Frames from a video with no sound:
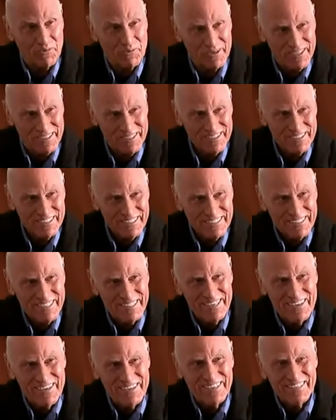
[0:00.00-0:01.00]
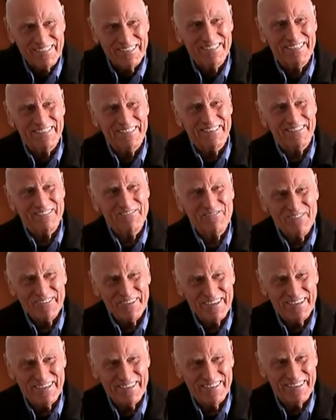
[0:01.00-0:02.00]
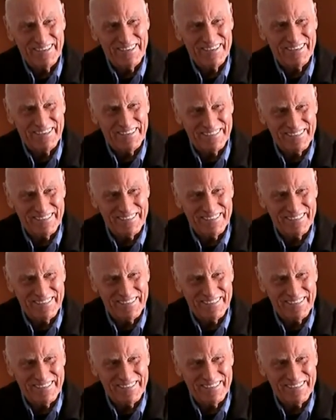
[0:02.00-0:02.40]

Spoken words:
you have space for five.